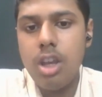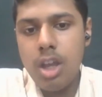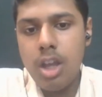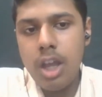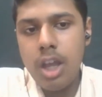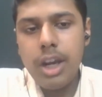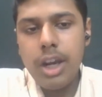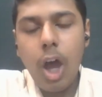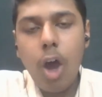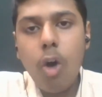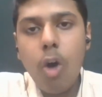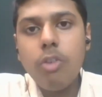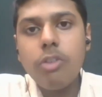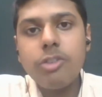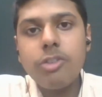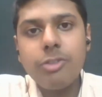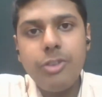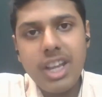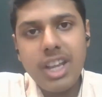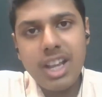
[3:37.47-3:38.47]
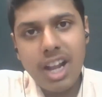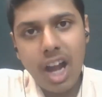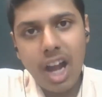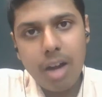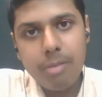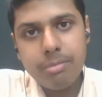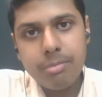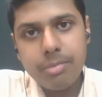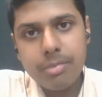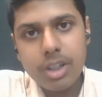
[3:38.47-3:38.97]
Now we
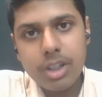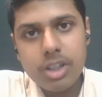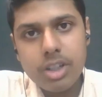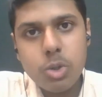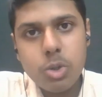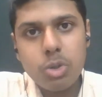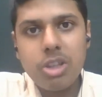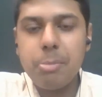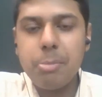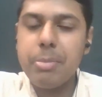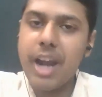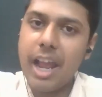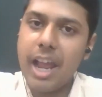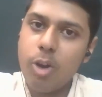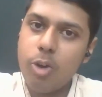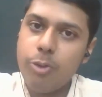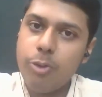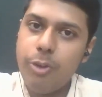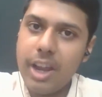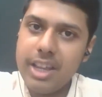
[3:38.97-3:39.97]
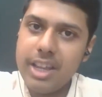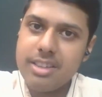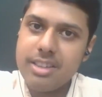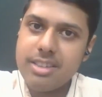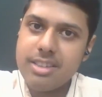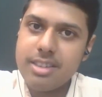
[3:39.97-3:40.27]
come to the bryophytes.